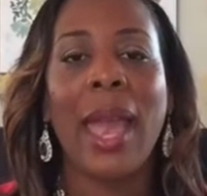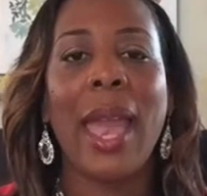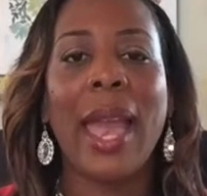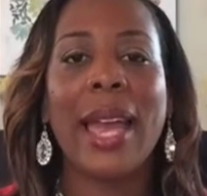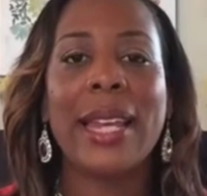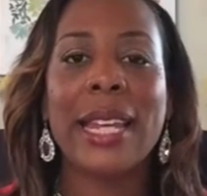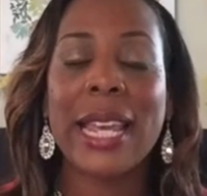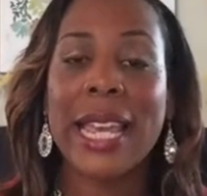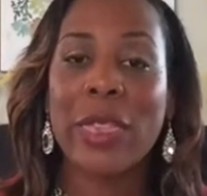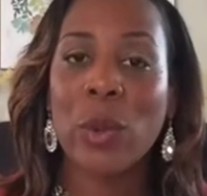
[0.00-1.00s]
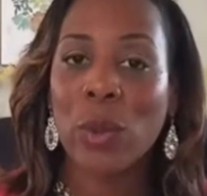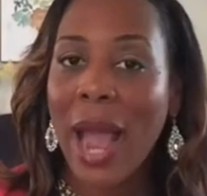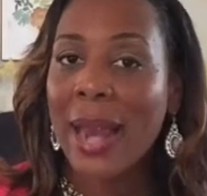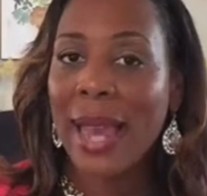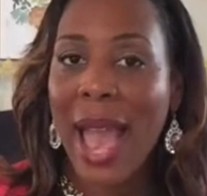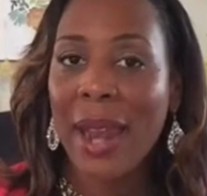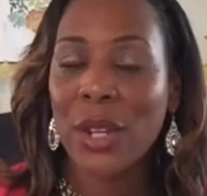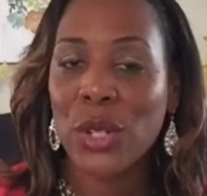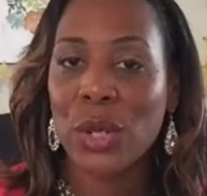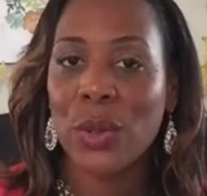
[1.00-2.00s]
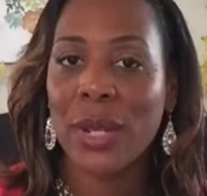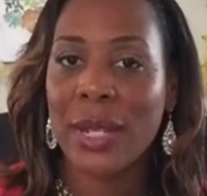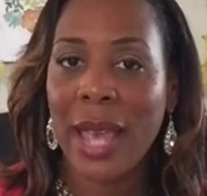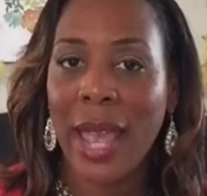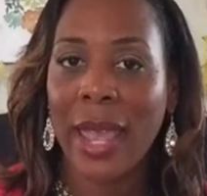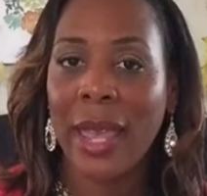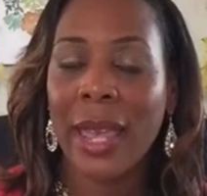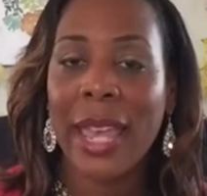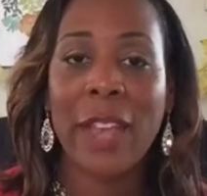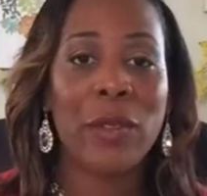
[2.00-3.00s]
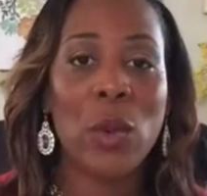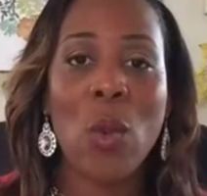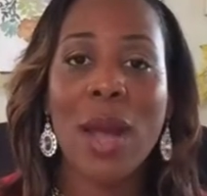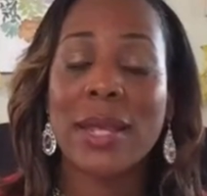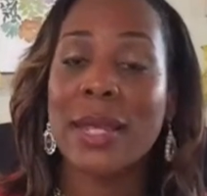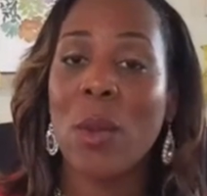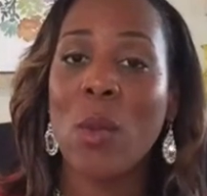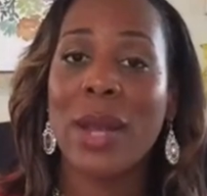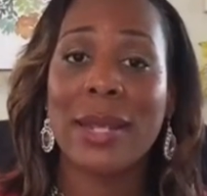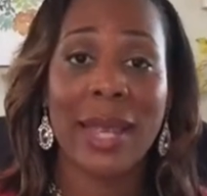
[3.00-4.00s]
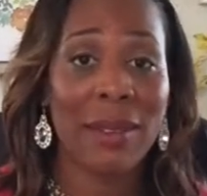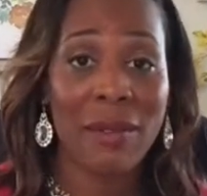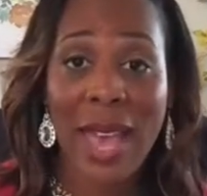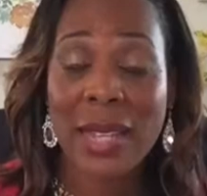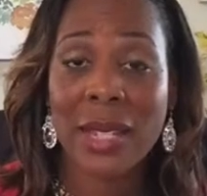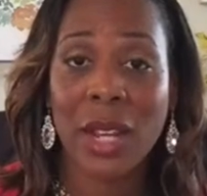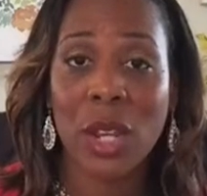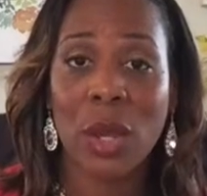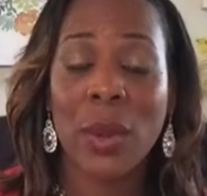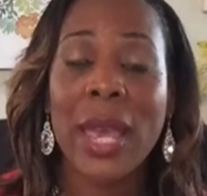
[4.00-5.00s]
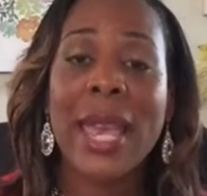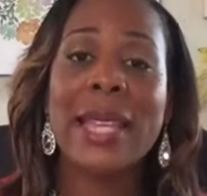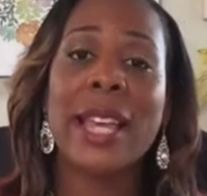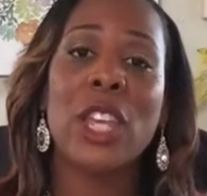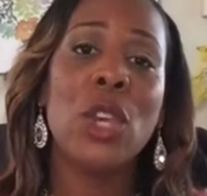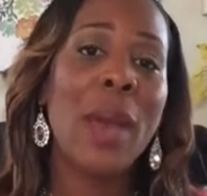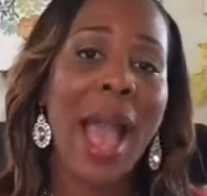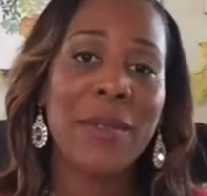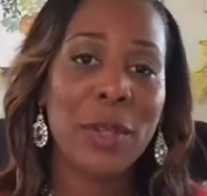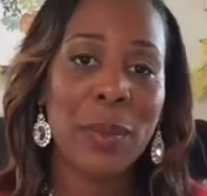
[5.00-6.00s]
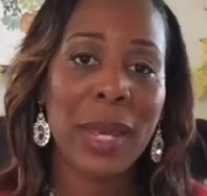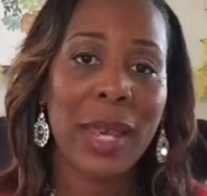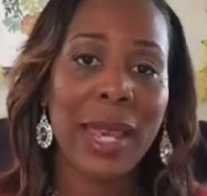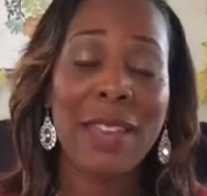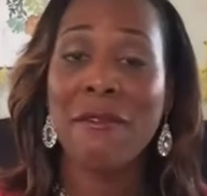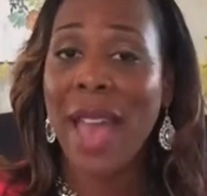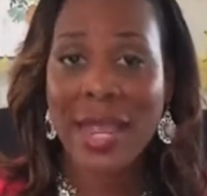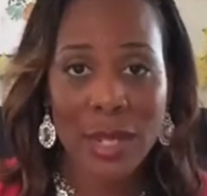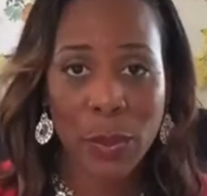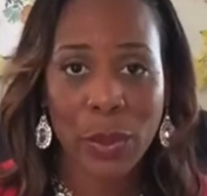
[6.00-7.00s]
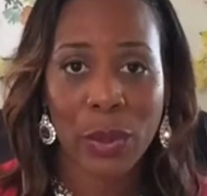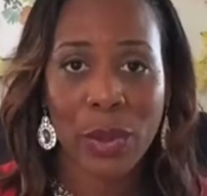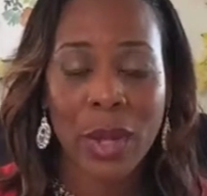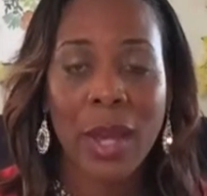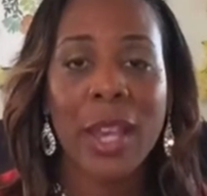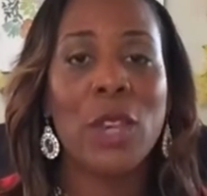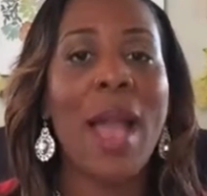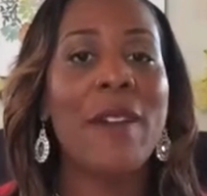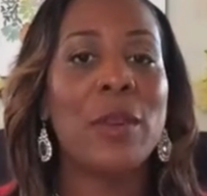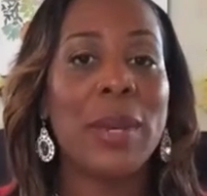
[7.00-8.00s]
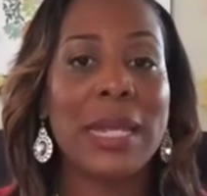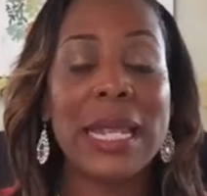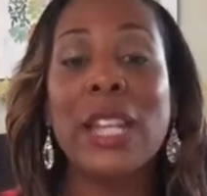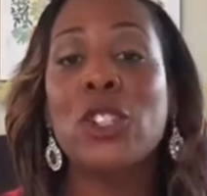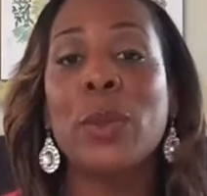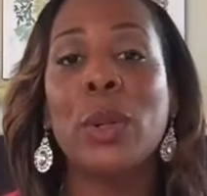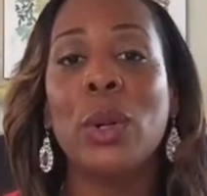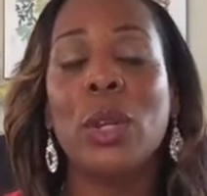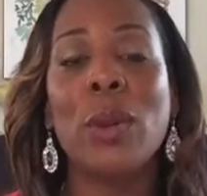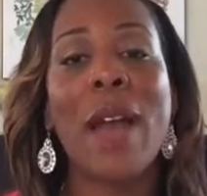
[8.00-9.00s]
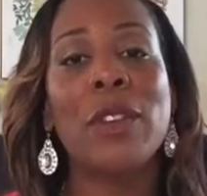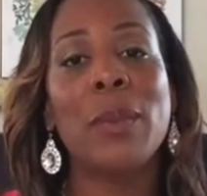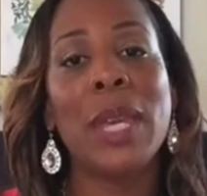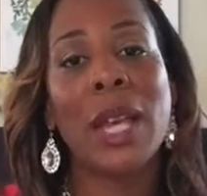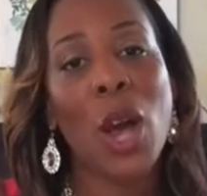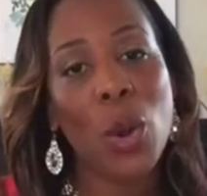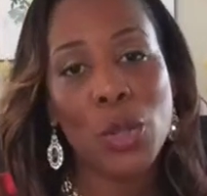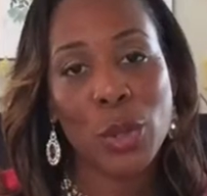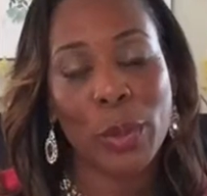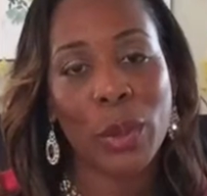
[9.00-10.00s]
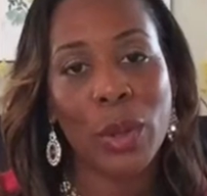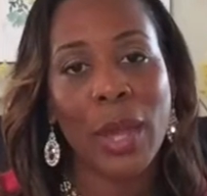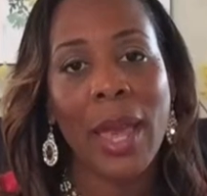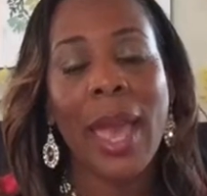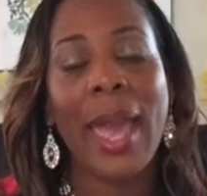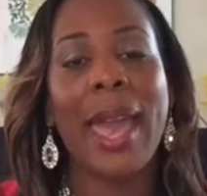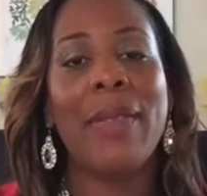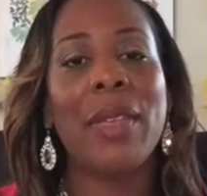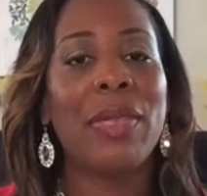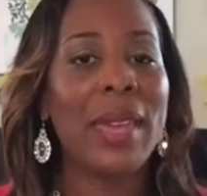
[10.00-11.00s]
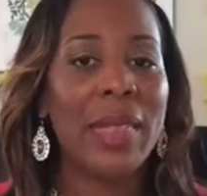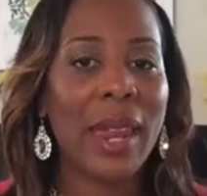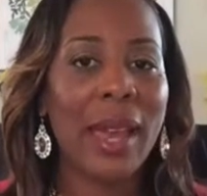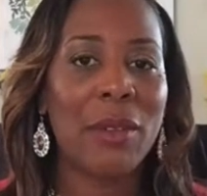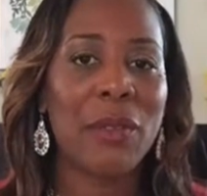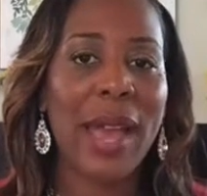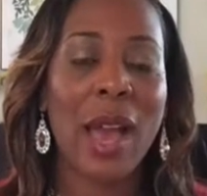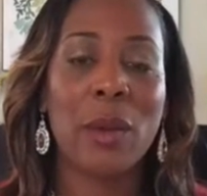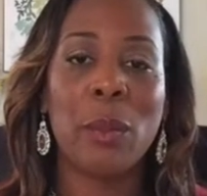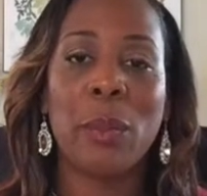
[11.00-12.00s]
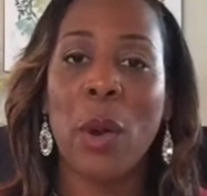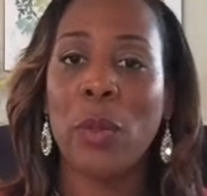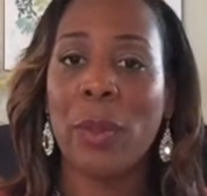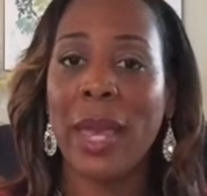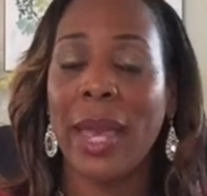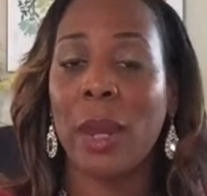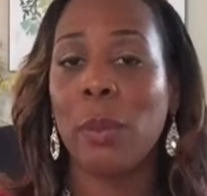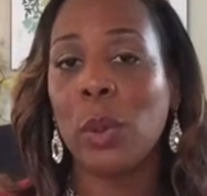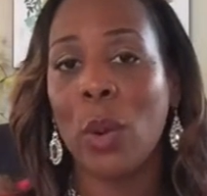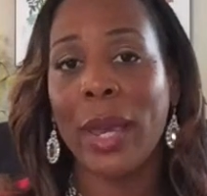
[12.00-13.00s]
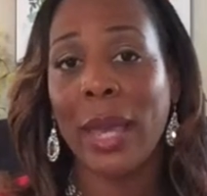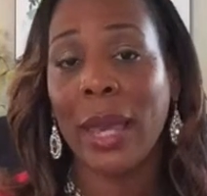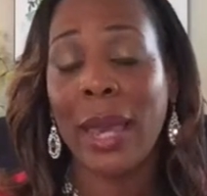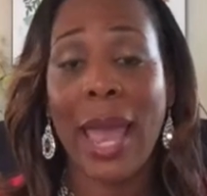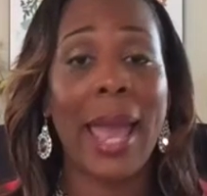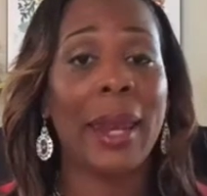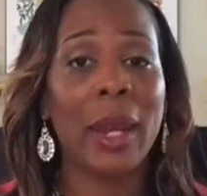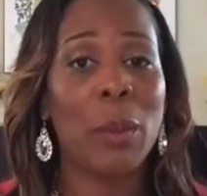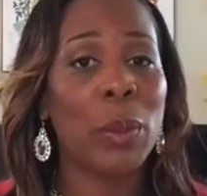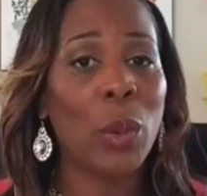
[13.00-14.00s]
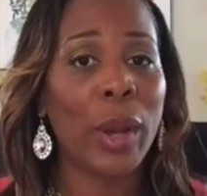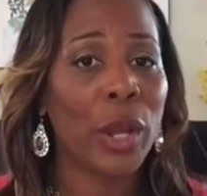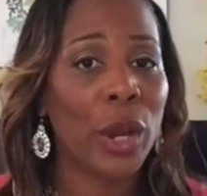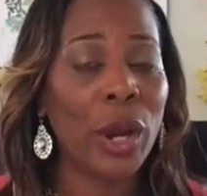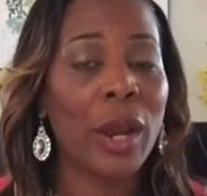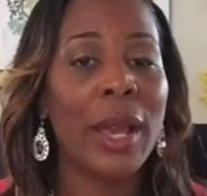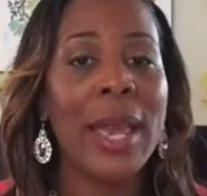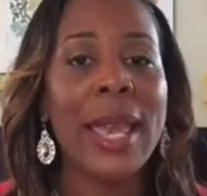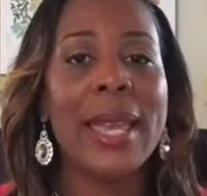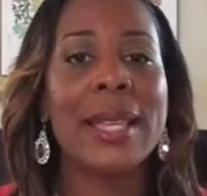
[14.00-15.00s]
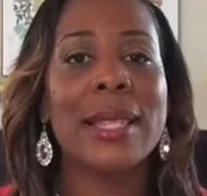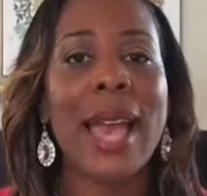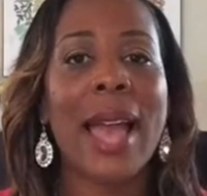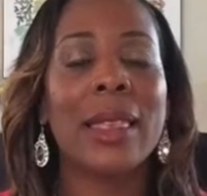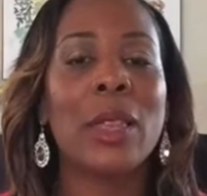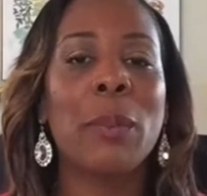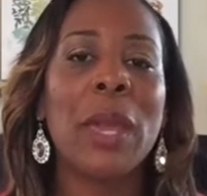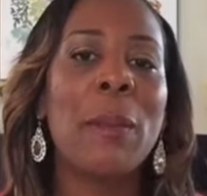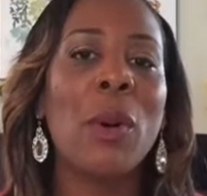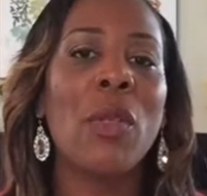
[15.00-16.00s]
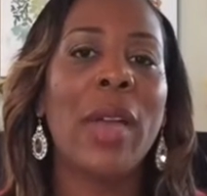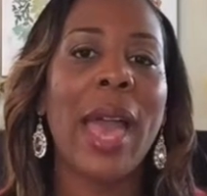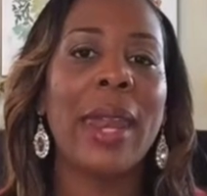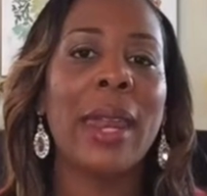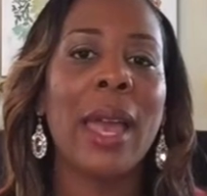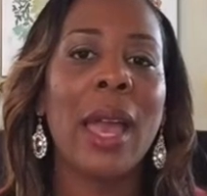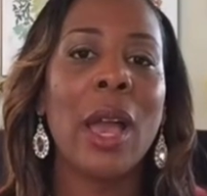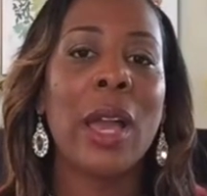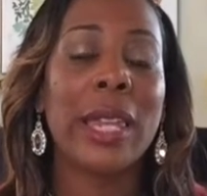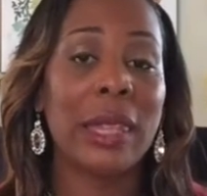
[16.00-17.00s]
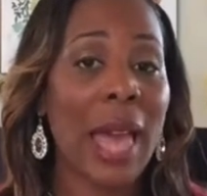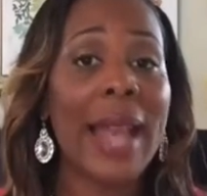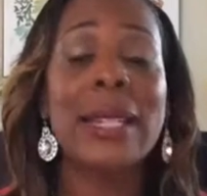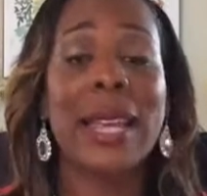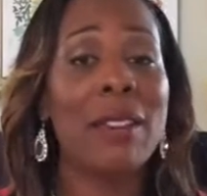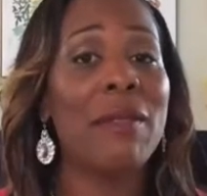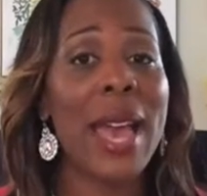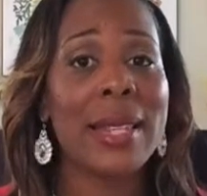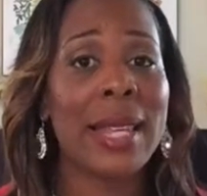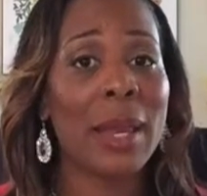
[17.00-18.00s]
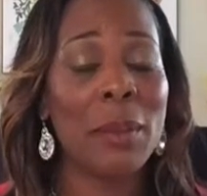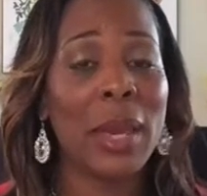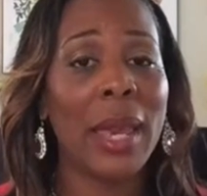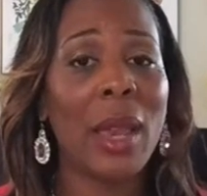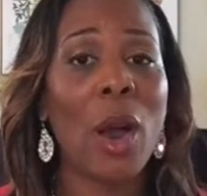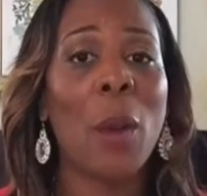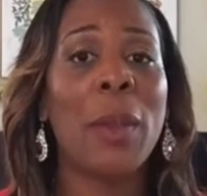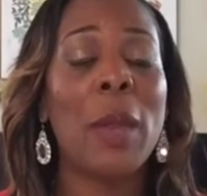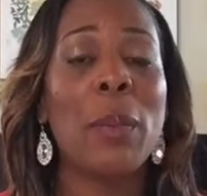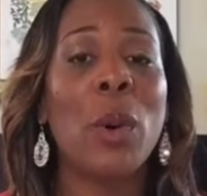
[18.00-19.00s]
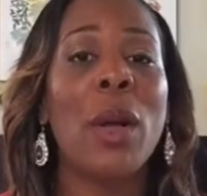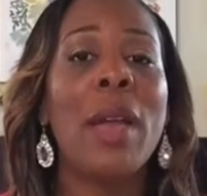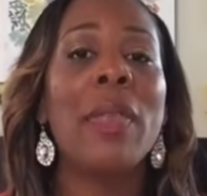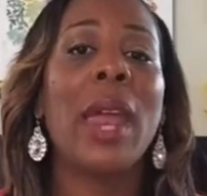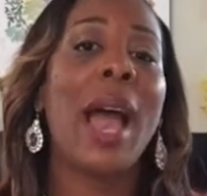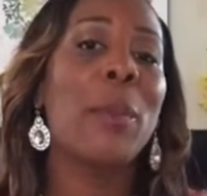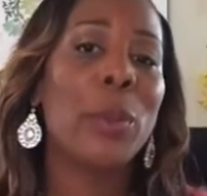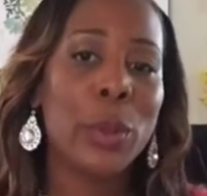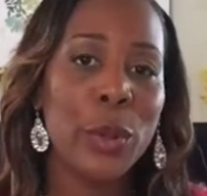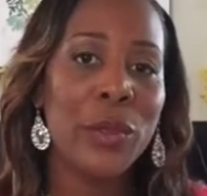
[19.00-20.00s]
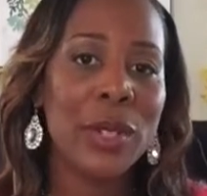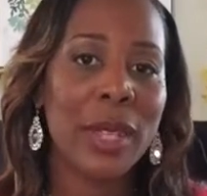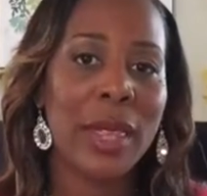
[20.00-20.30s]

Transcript: And the right attitude to take if you want someone to invest in you is that you have to be investable. You have to be teachable, you have to be coachable. And the thing that I have found, both being an employee and an employer, is that the people that like to invest in me are people that I prove to